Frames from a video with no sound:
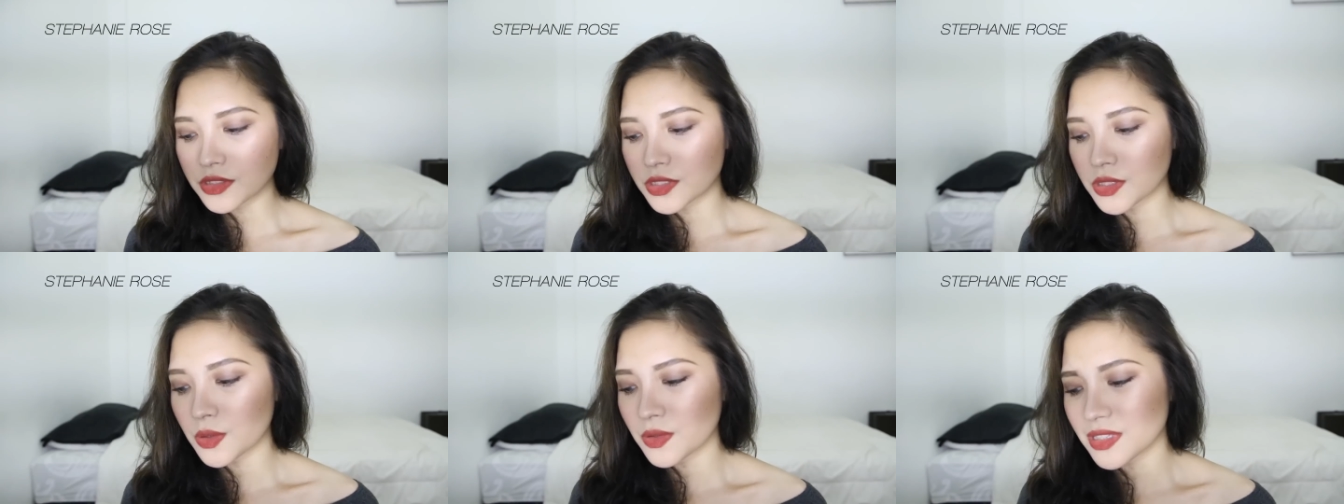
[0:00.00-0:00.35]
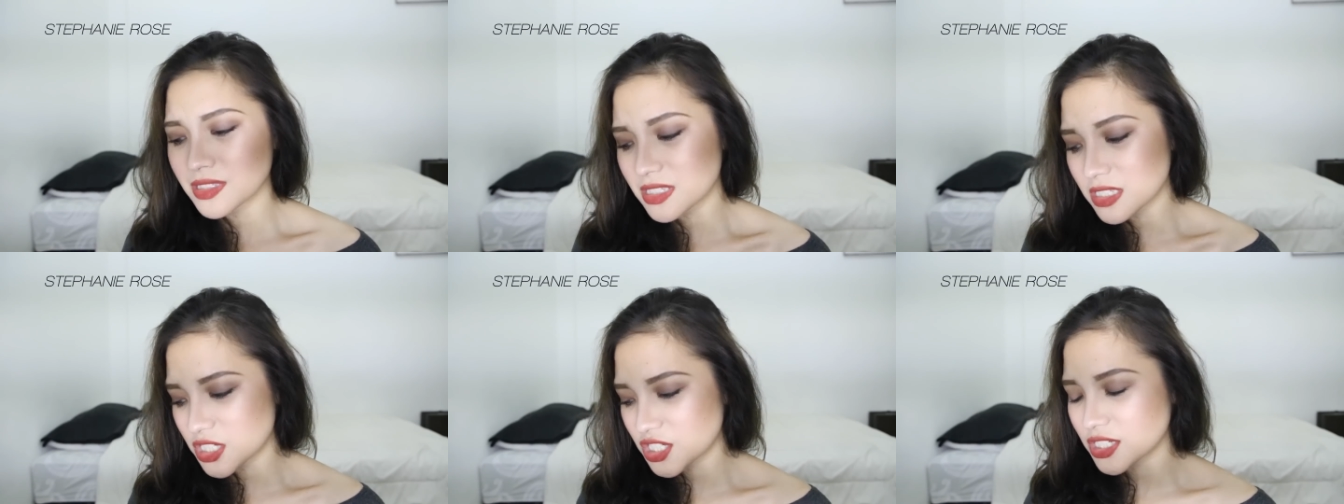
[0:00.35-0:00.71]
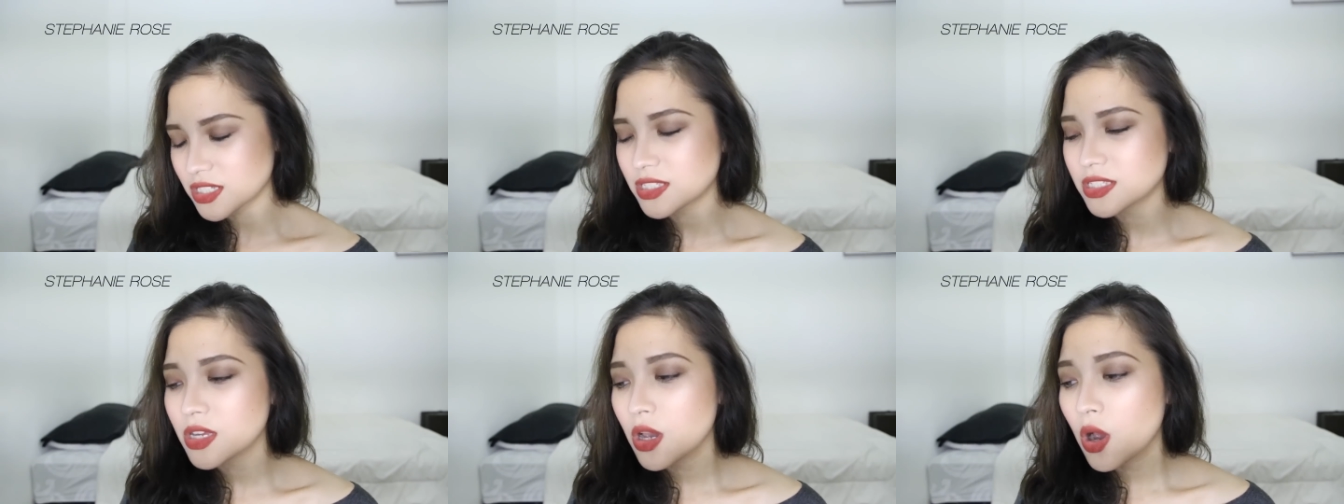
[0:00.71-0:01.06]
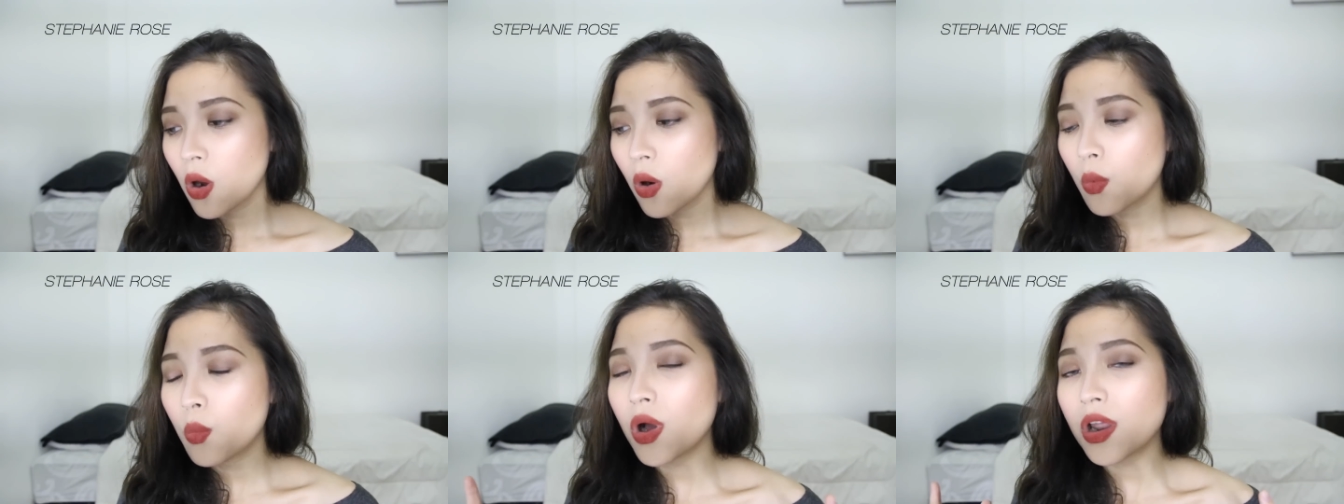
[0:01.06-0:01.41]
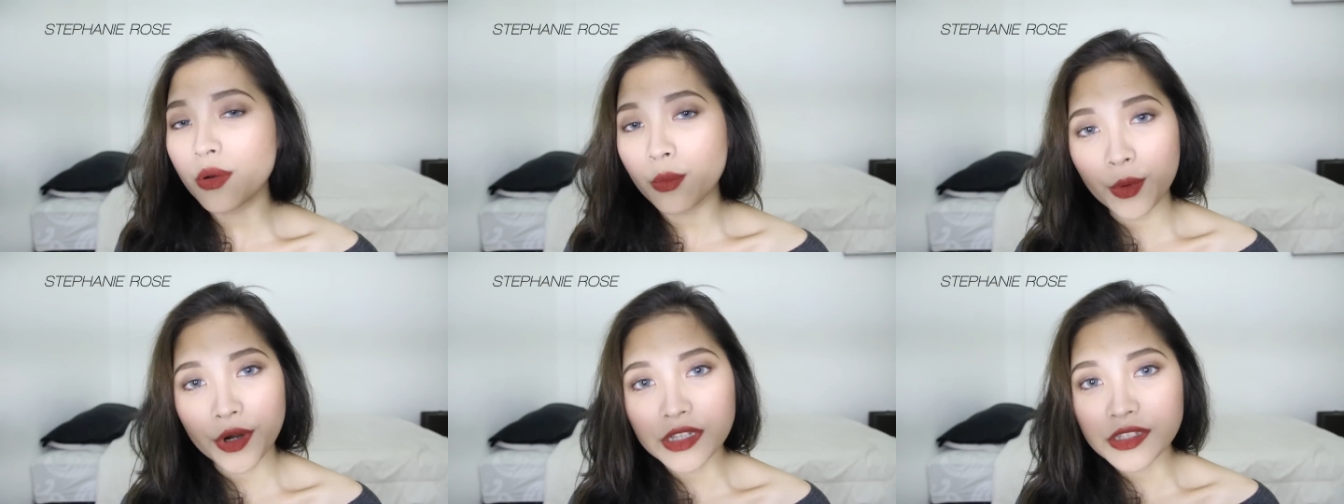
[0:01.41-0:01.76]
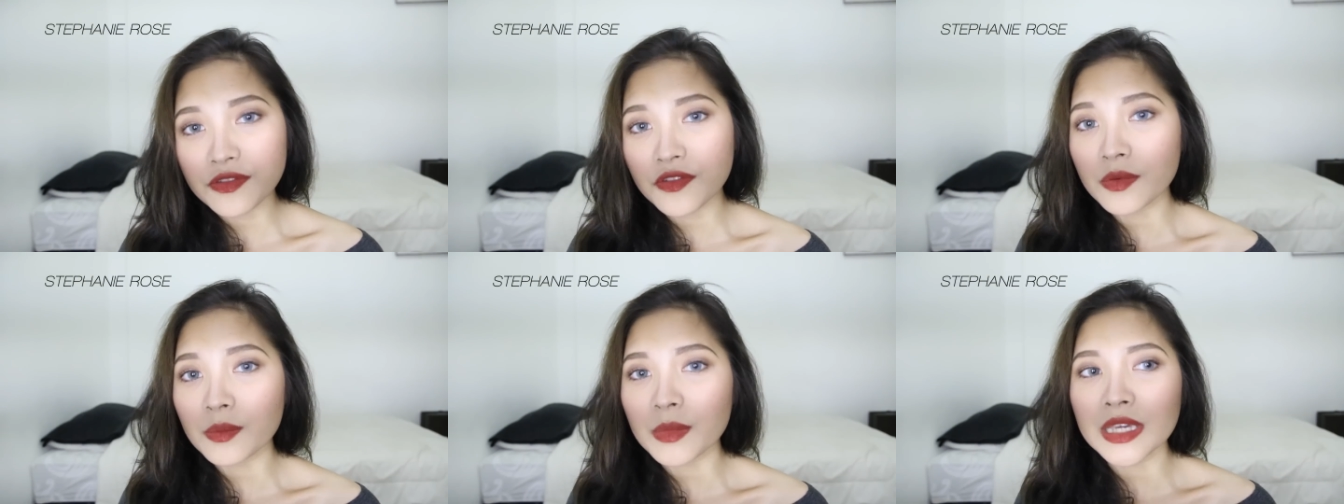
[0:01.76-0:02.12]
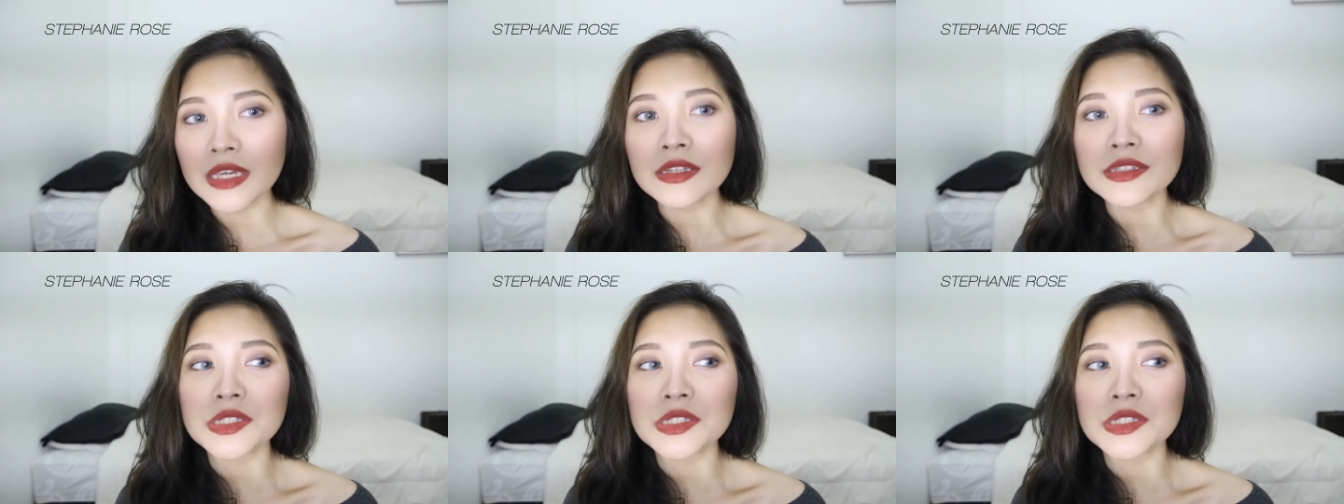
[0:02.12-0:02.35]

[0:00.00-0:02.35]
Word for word: so this is just what works for me.